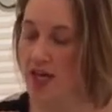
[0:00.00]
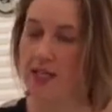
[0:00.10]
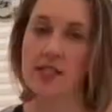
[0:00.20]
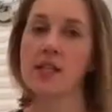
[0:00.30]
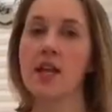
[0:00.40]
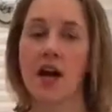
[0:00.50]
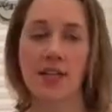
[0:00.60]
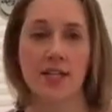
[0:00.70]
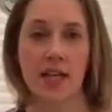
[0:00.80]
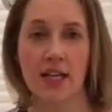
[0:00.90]
It is a
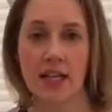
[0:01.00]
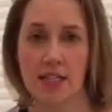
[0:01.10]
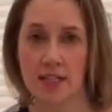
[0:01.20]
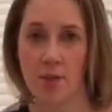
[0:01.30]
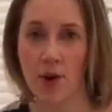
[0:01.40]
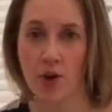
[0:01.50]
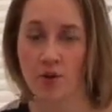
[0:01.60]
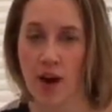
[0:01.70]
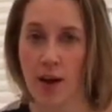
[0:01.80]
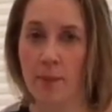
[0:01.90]
9-day cleansing
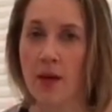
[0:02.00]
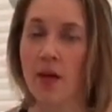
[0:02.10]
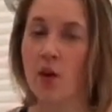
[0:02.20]
program.